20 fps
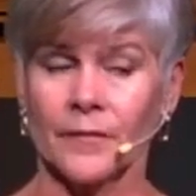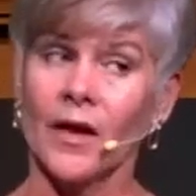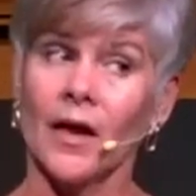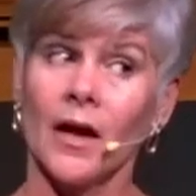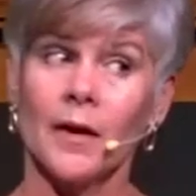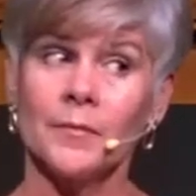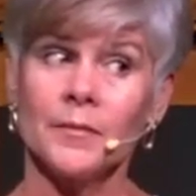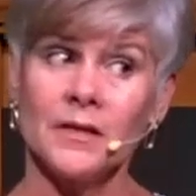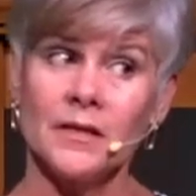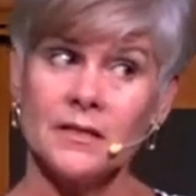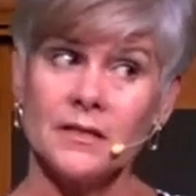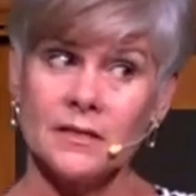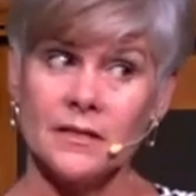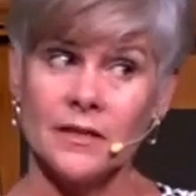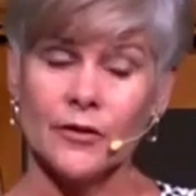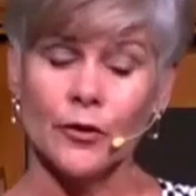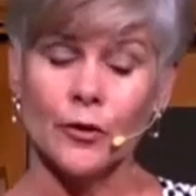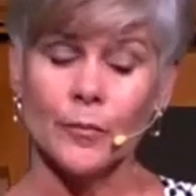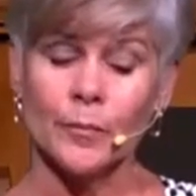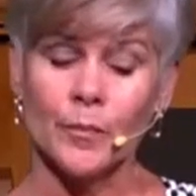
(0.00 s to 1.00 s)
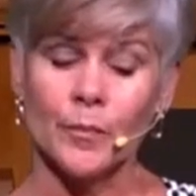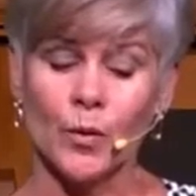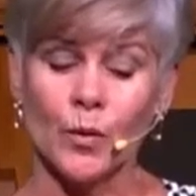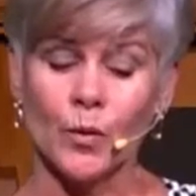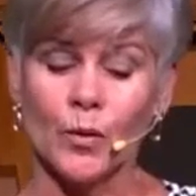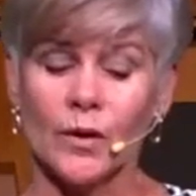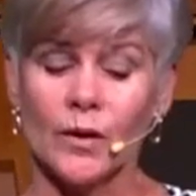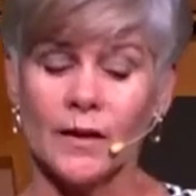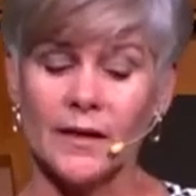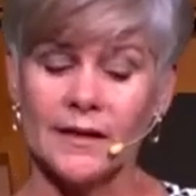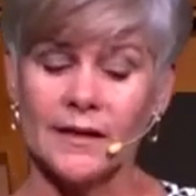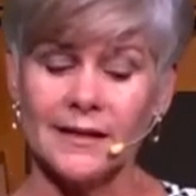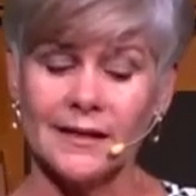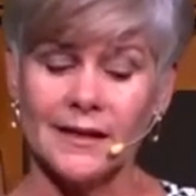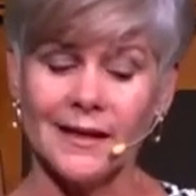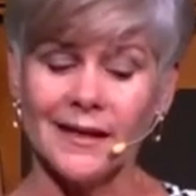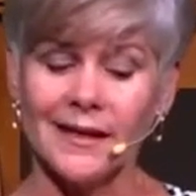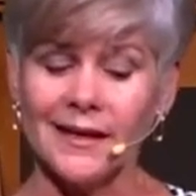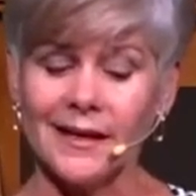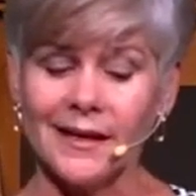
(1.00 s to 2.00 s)
Come, ye sinner, poor and
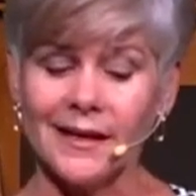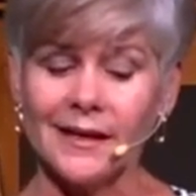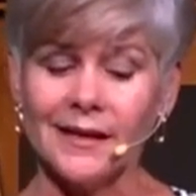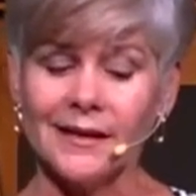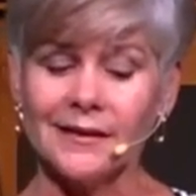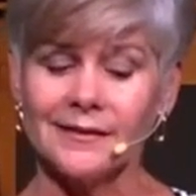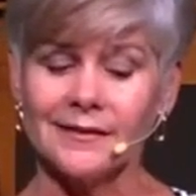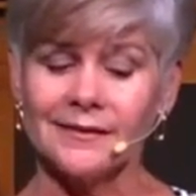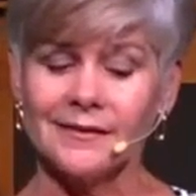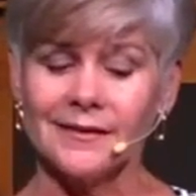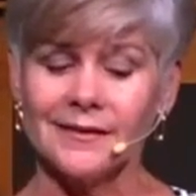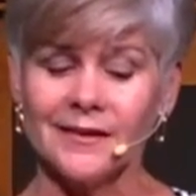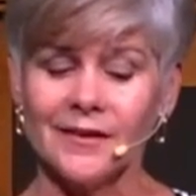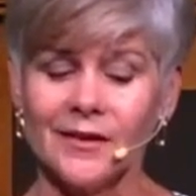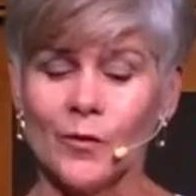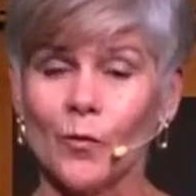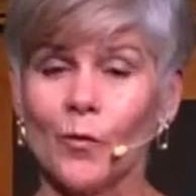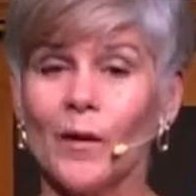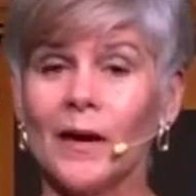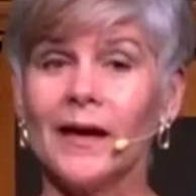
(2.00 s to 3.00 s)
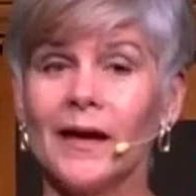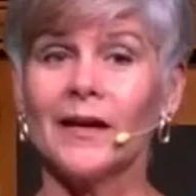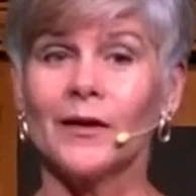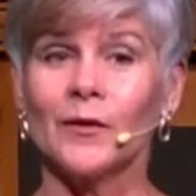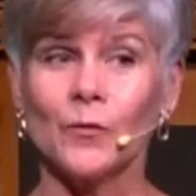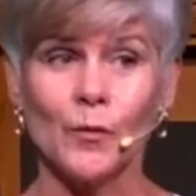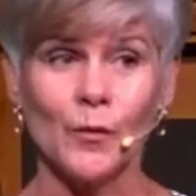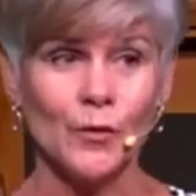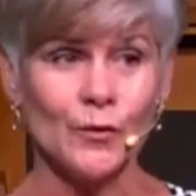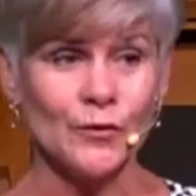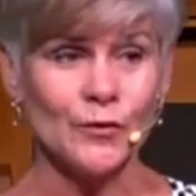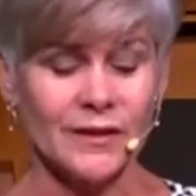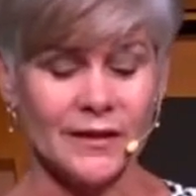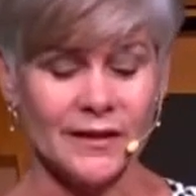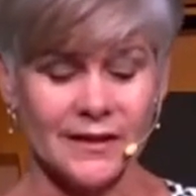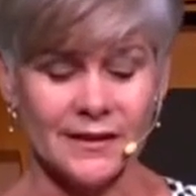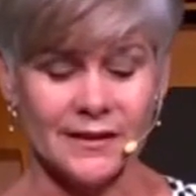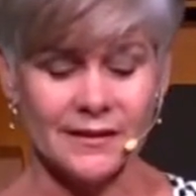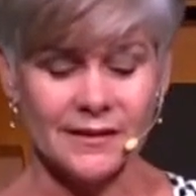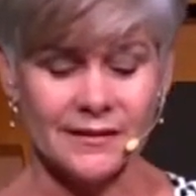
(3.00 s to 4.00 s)
needy, weak and
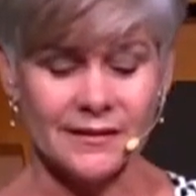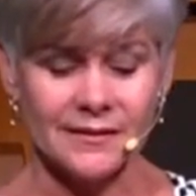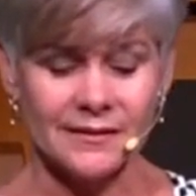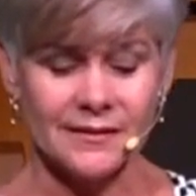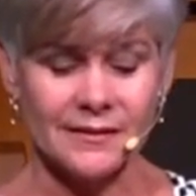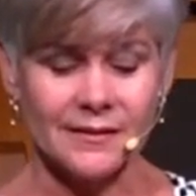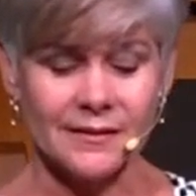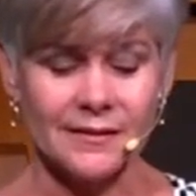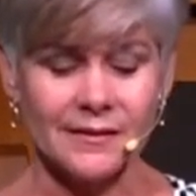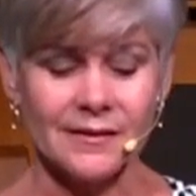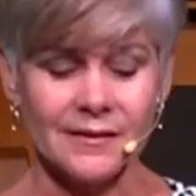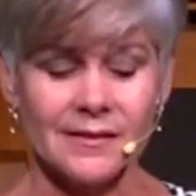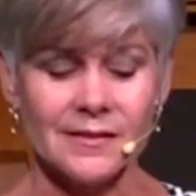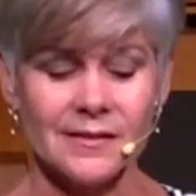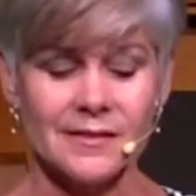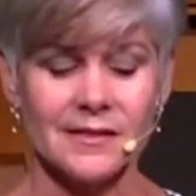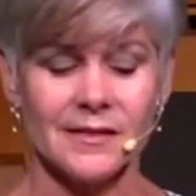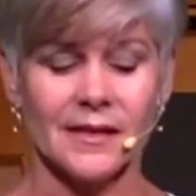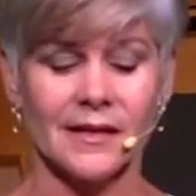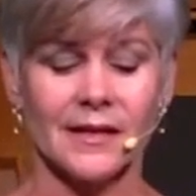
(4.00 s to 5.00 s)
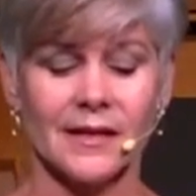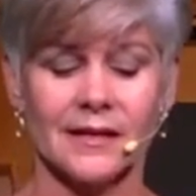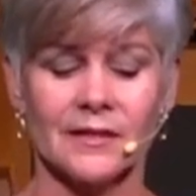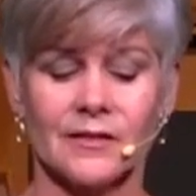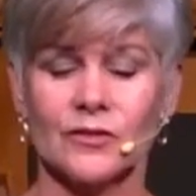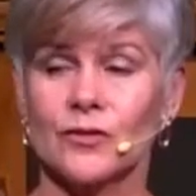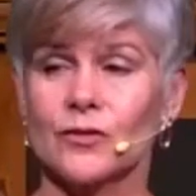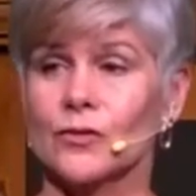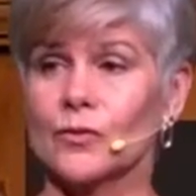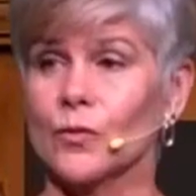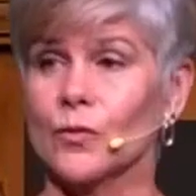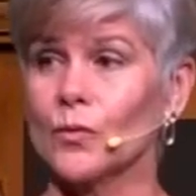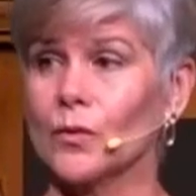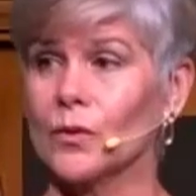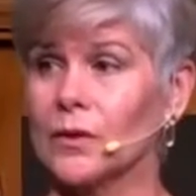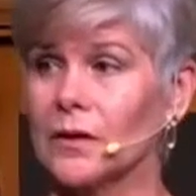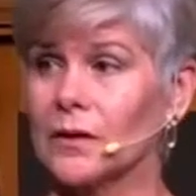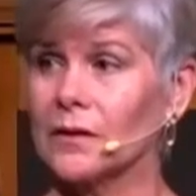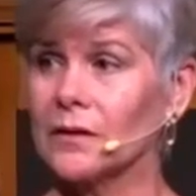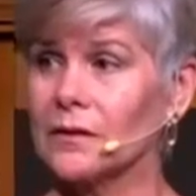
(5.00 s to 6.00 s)
wounded, sick and
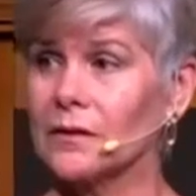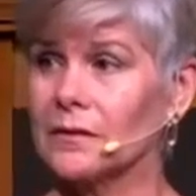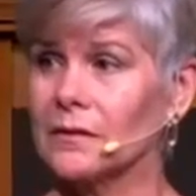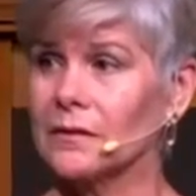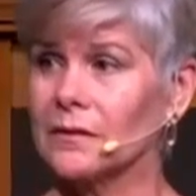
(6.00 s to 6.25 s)
sore.